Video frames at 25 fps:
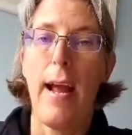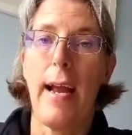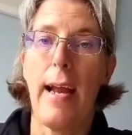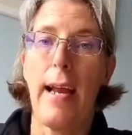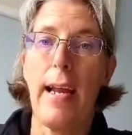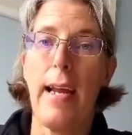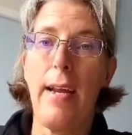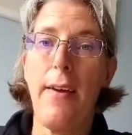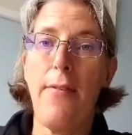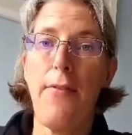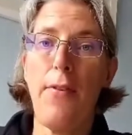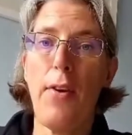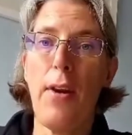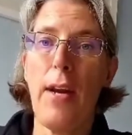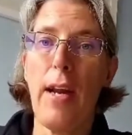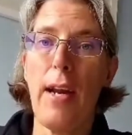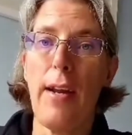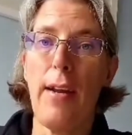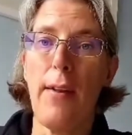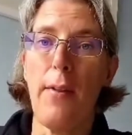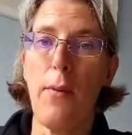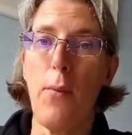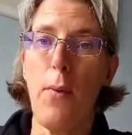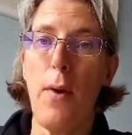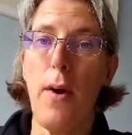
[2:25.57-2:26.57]
If you
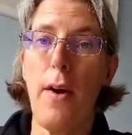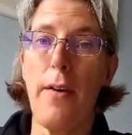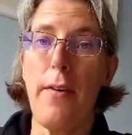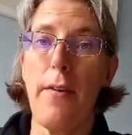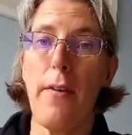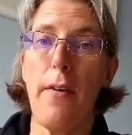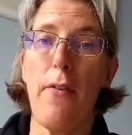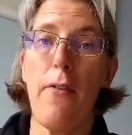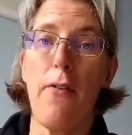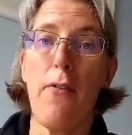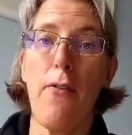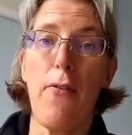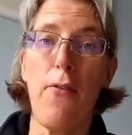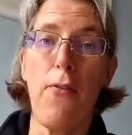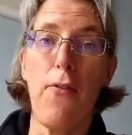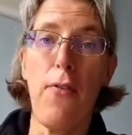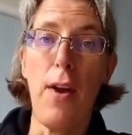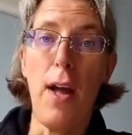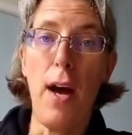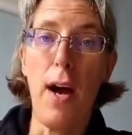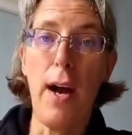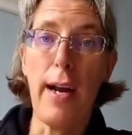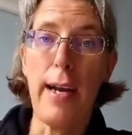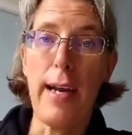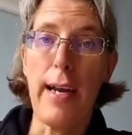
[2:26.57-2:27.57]
hear the word
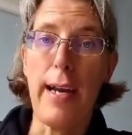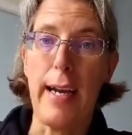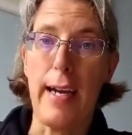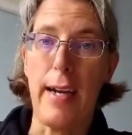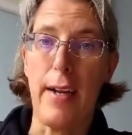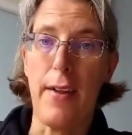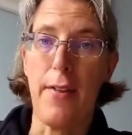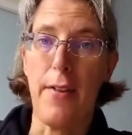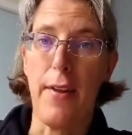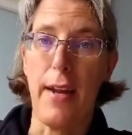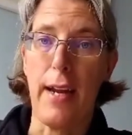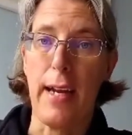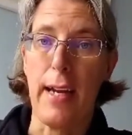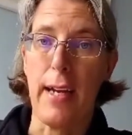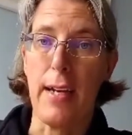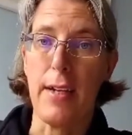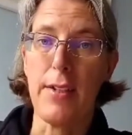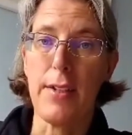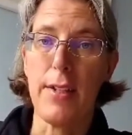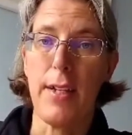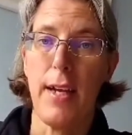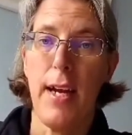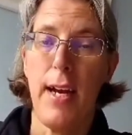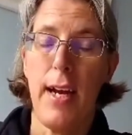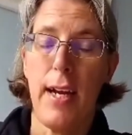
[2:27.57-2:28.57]
flying things,
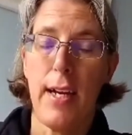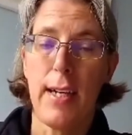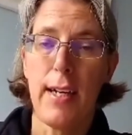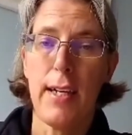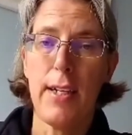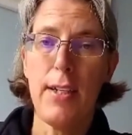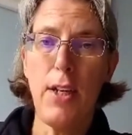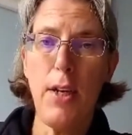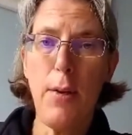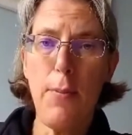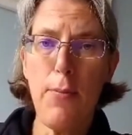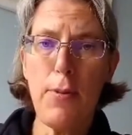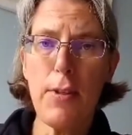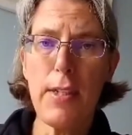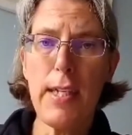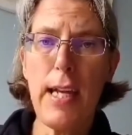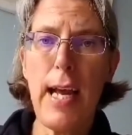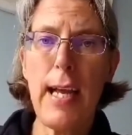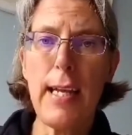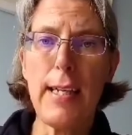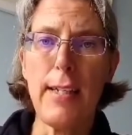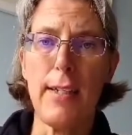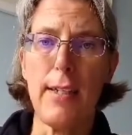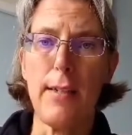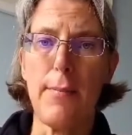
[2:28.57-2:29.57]
can you
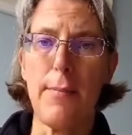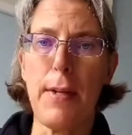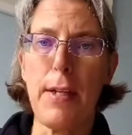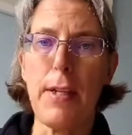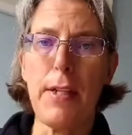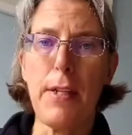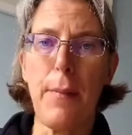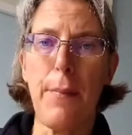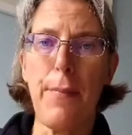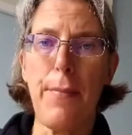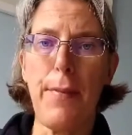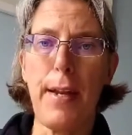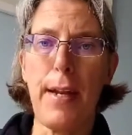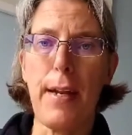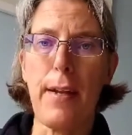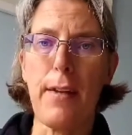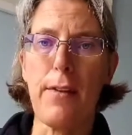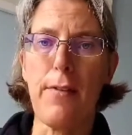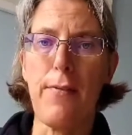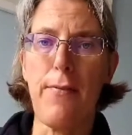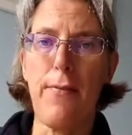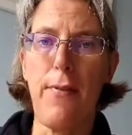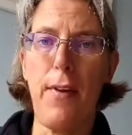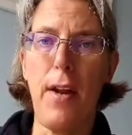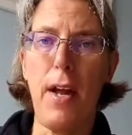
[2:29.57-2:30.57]
pretend to be something that's
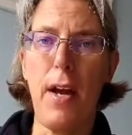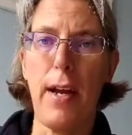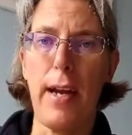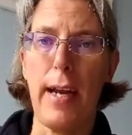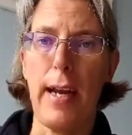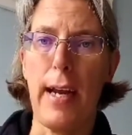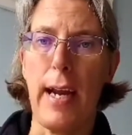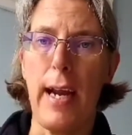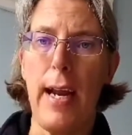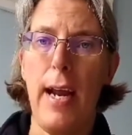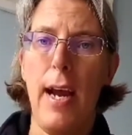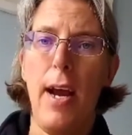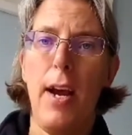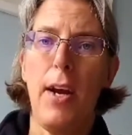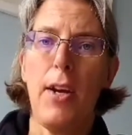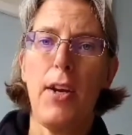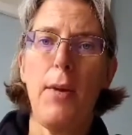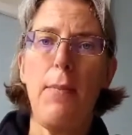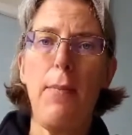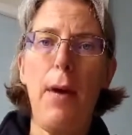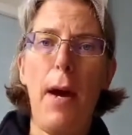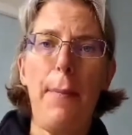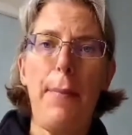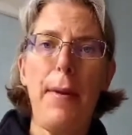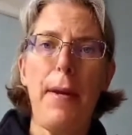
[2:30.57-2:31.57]
flying? You
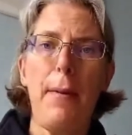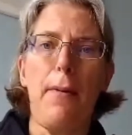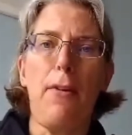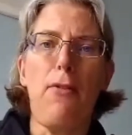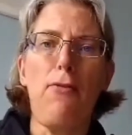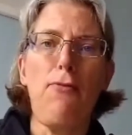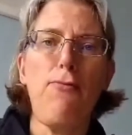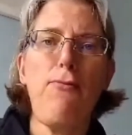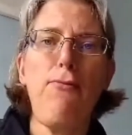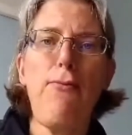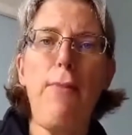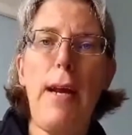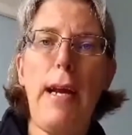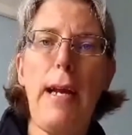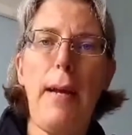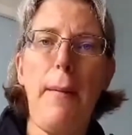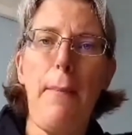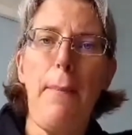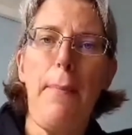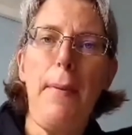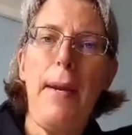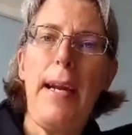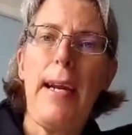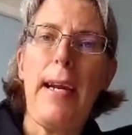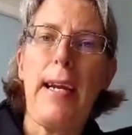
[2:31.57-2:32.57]
might be a great
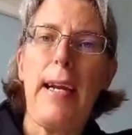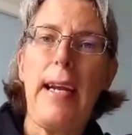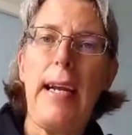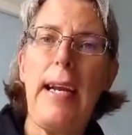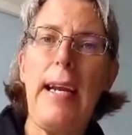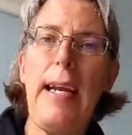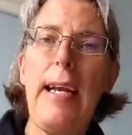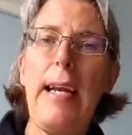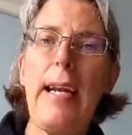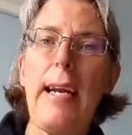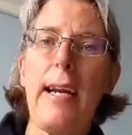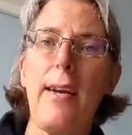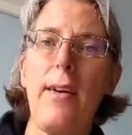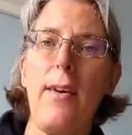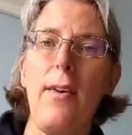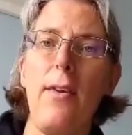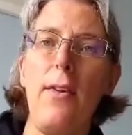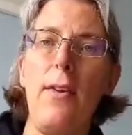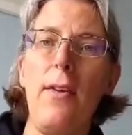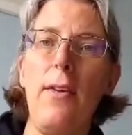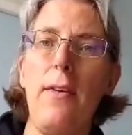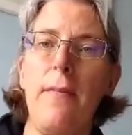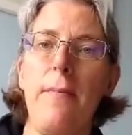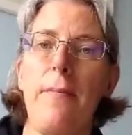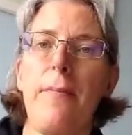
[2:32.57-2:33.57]
big
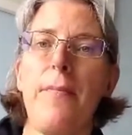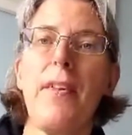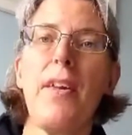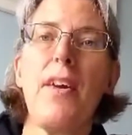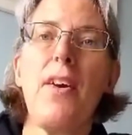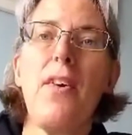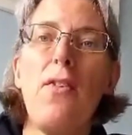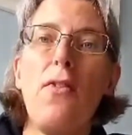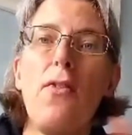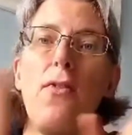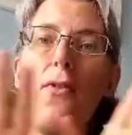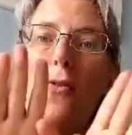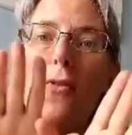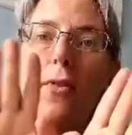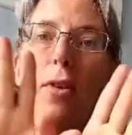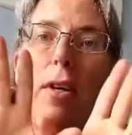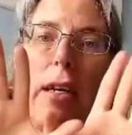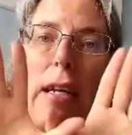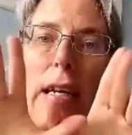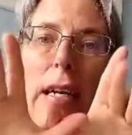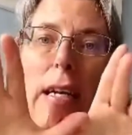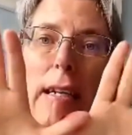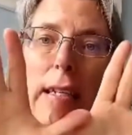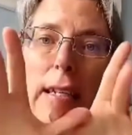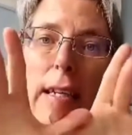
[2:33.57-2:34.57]
eagle or a
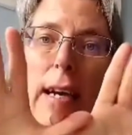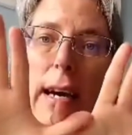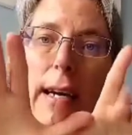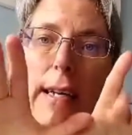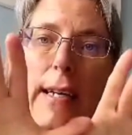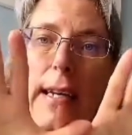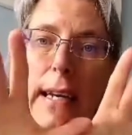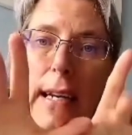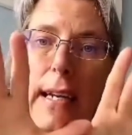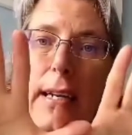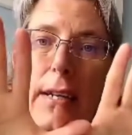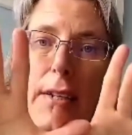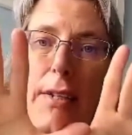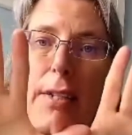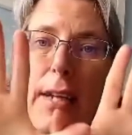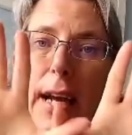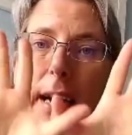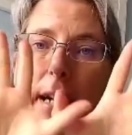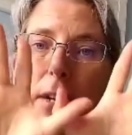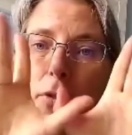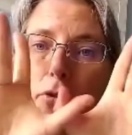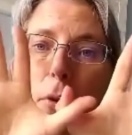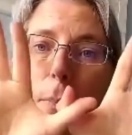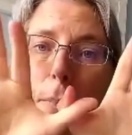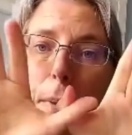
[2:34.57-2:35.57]
little tiny
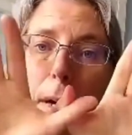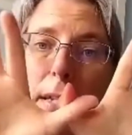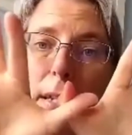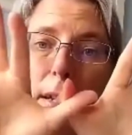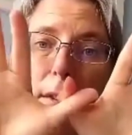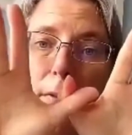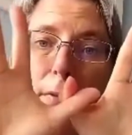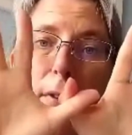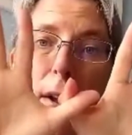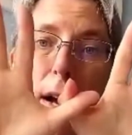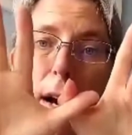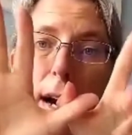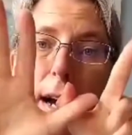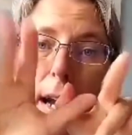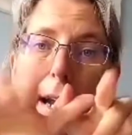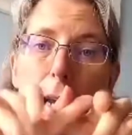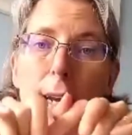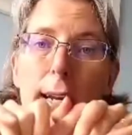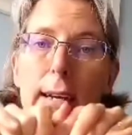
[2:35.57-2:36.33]
insect or a butterfly.